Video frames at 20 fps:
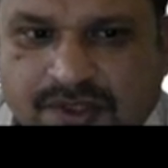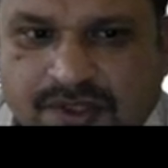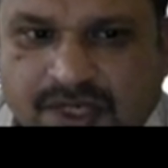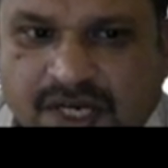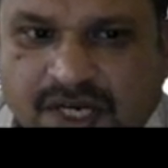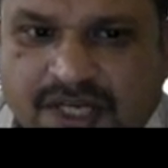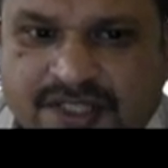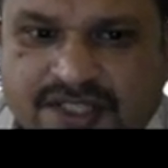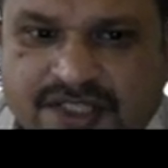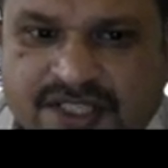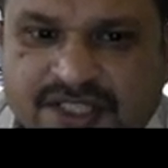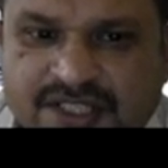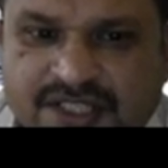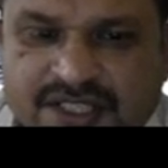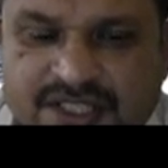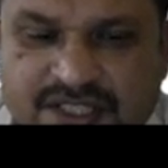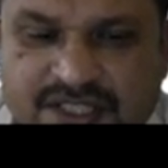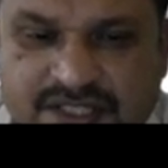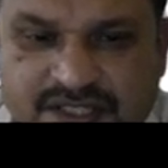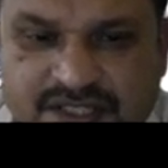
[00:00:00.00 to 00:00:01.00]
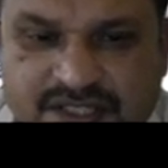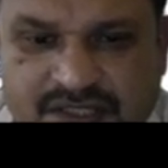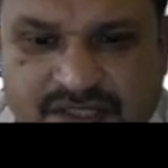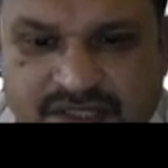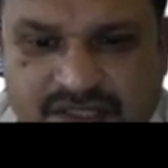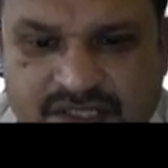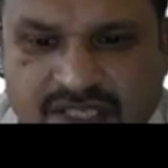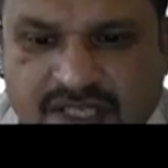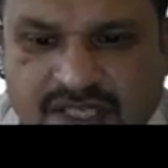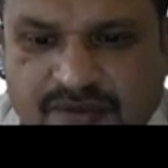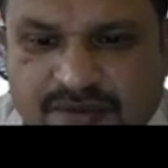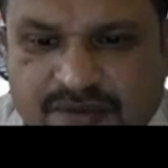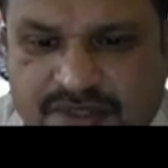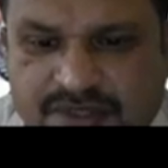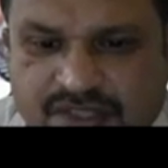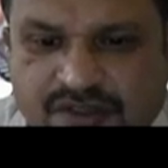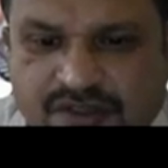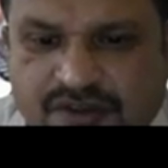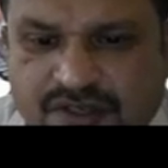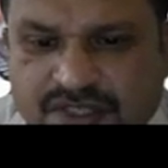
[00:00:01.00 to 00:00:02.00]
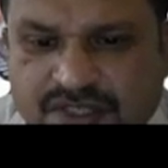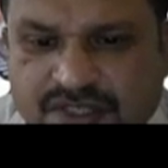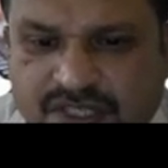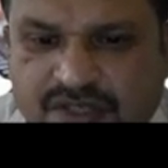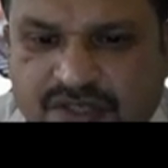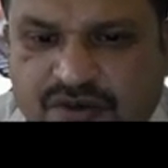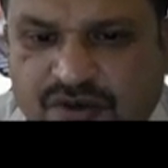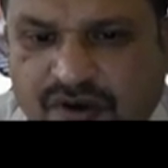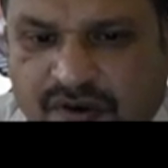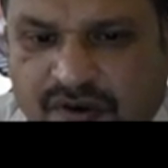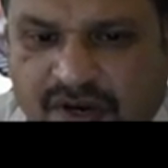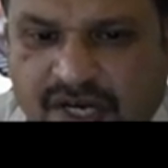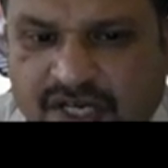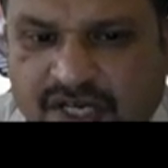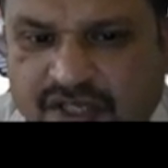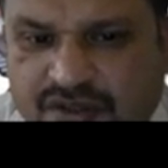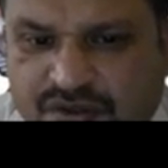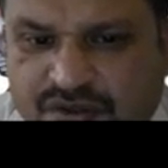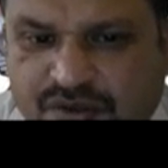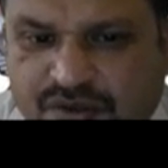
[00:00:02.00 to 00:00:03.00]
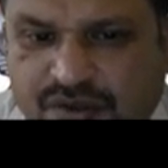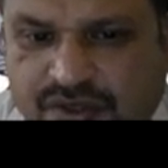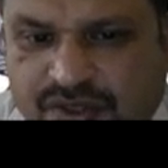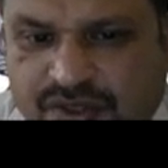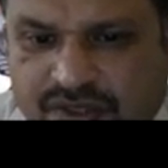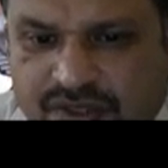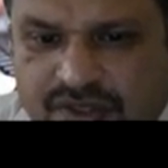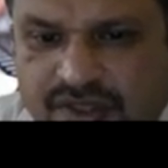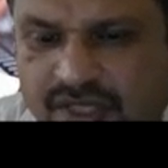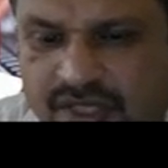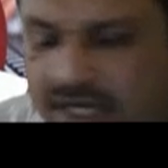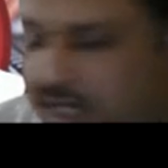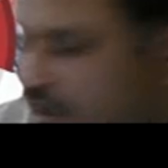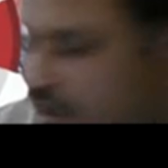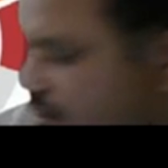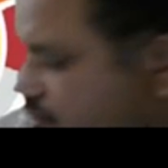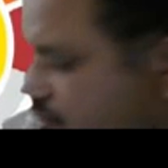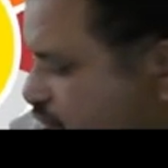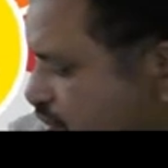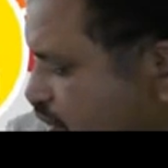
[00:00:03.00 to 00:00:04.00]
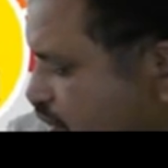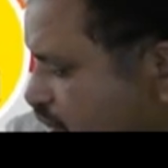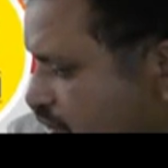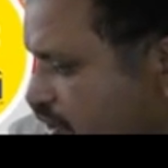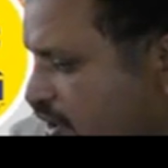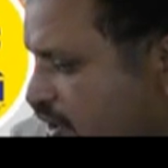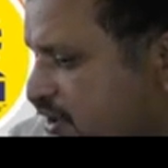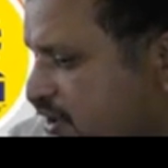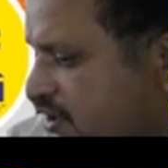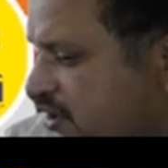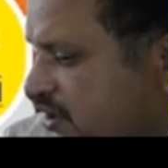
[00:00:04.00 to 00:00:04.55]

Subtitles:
I think this Lewis equation you have understood. Understood or not?